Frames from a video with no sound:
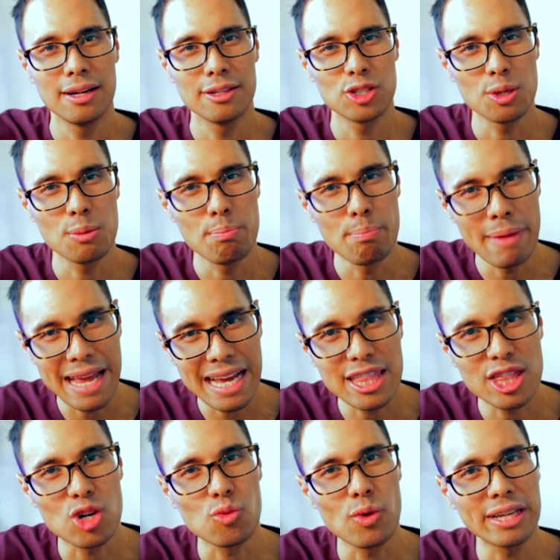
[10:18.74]
to make
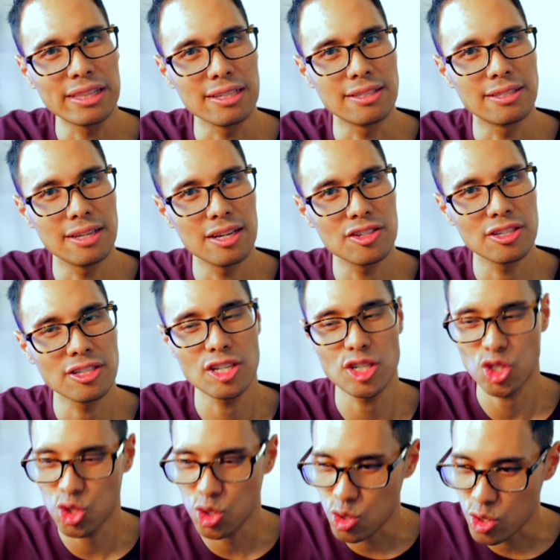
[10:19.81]
the right decisions
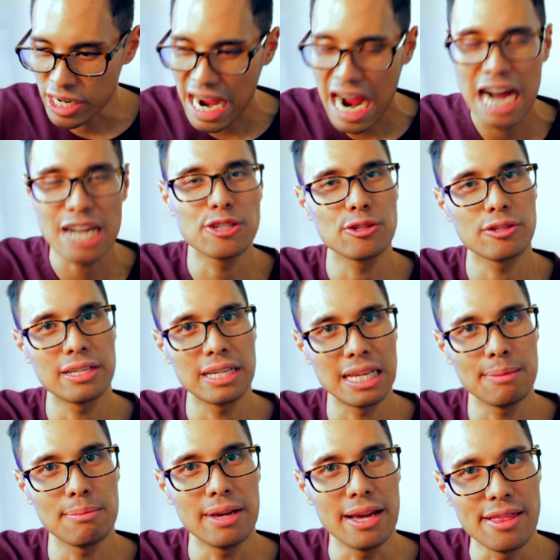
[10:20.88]
to guide your
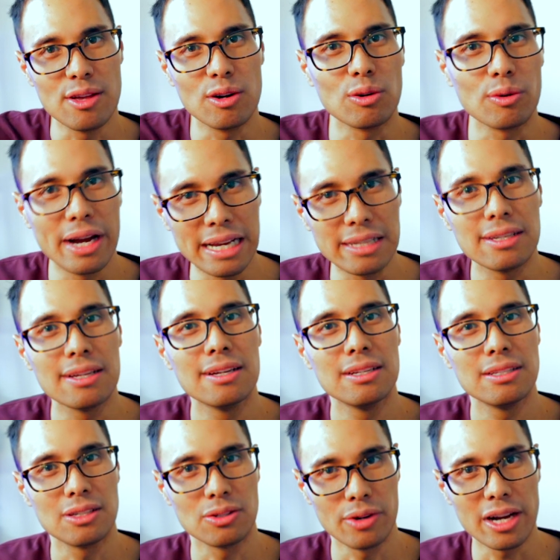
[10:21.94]
team in the right
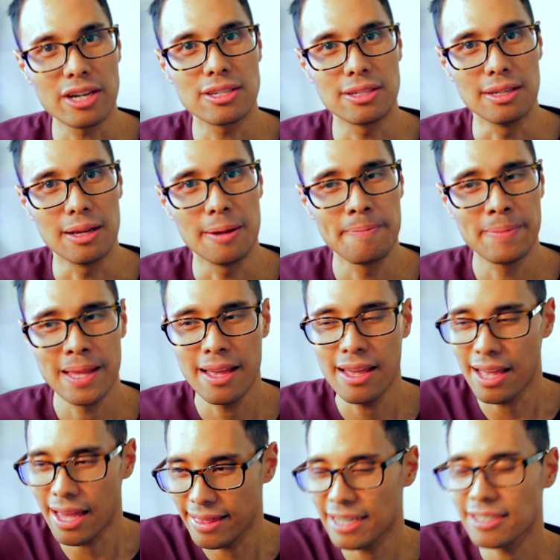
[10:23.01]
direction.
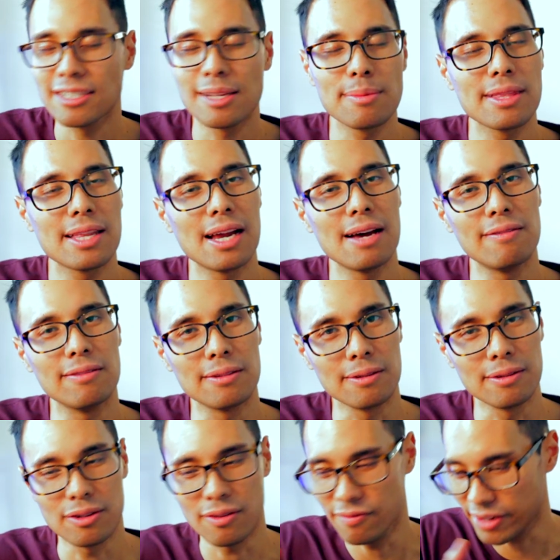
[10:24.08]
And that's something that I
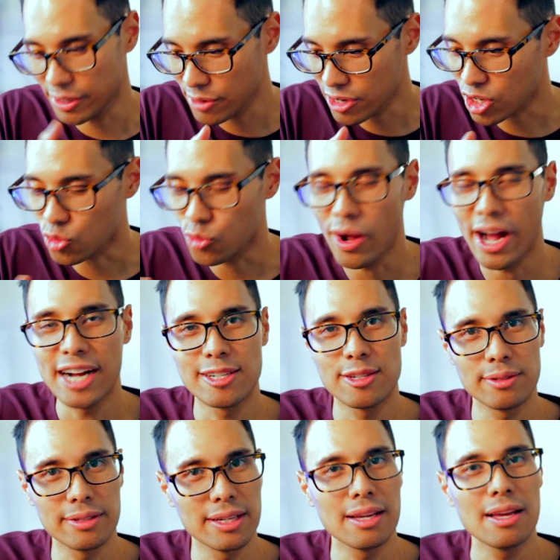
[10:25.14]
learned very
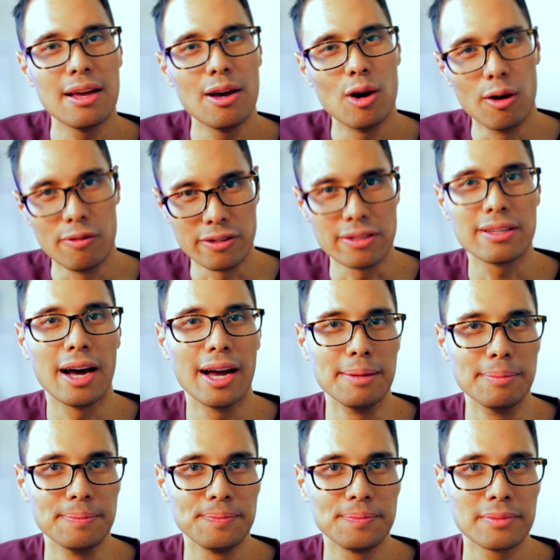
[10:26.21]
gradually over
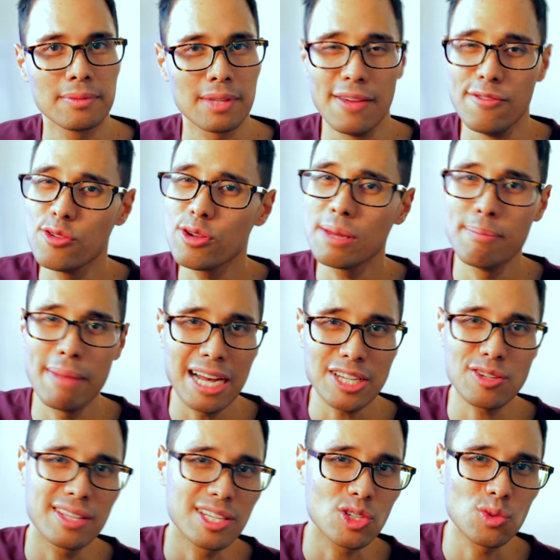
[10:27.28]
time. If you can
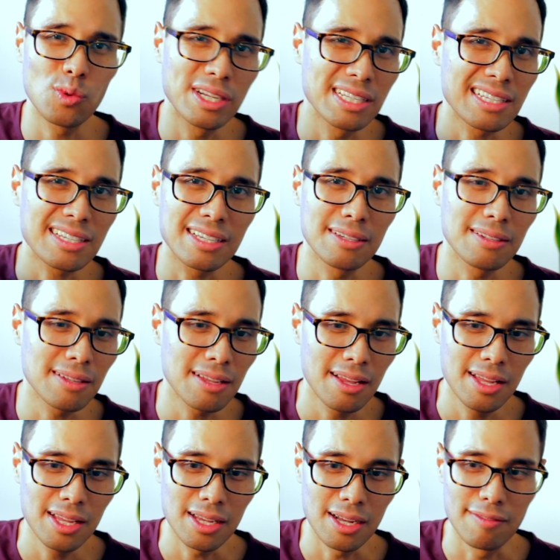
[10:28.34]
master this one skill
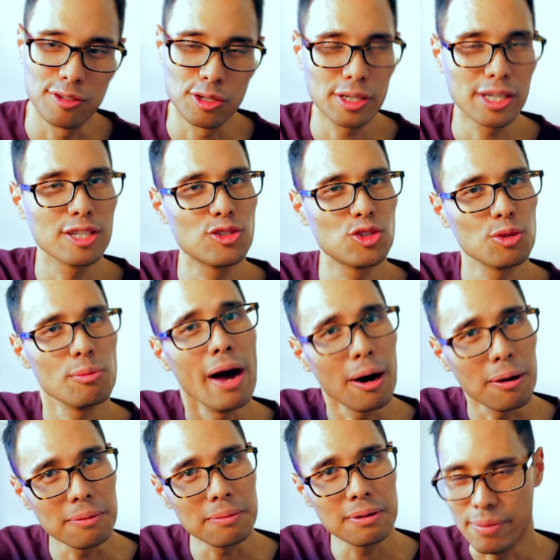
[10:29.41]
of learning to zoom
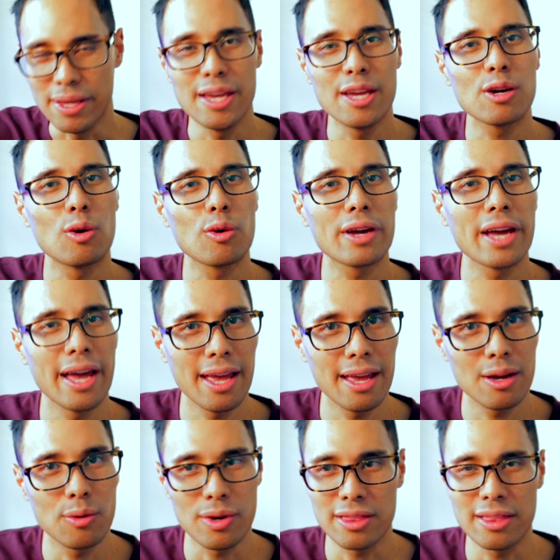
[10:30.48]
out, being
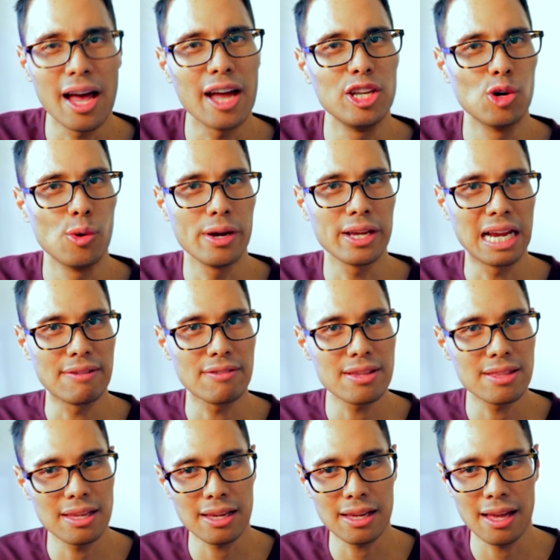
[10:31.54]
okay with not knowing
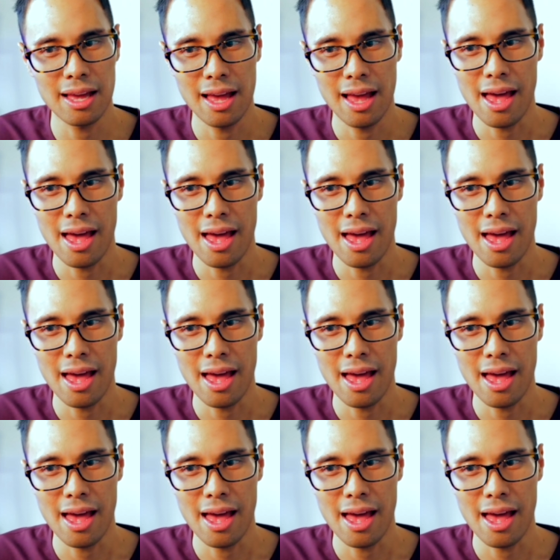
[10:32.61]
everything,